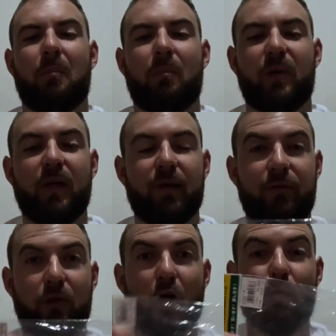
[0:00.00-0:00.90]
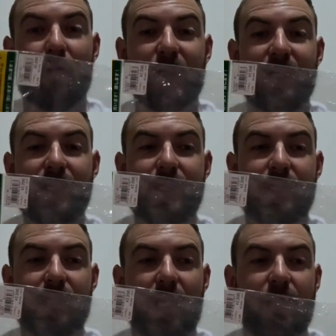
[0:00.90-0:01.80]
But yeah, if you know what it
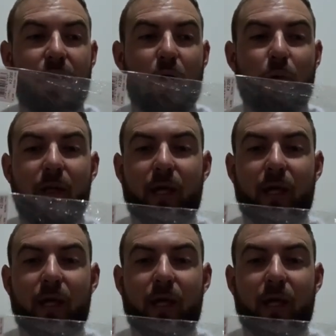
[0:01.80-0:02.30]
is and you know where